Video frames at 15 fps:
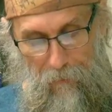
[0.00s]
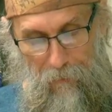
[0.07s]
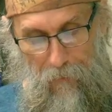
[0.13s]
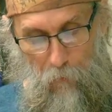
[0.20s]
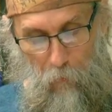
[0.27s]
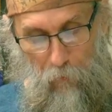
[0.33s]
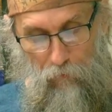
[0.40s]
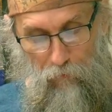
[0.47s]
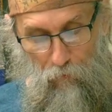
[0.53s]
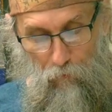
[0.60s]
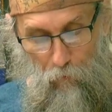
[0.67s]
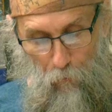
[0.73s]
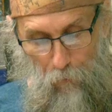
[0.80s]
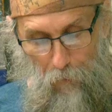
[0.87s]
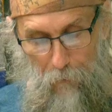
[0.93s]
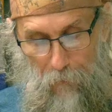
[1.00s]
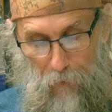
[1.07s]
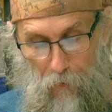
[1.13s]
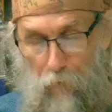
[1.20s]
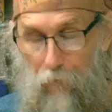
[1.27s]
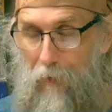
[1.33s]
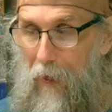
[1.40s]
then we should truly be
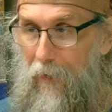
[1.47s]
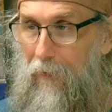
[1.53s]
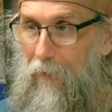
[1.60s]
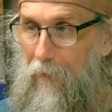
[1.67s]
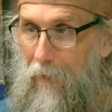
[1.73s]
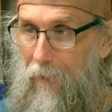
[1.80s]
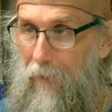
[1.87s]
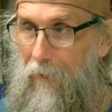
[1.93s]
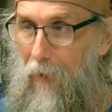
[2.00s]
united in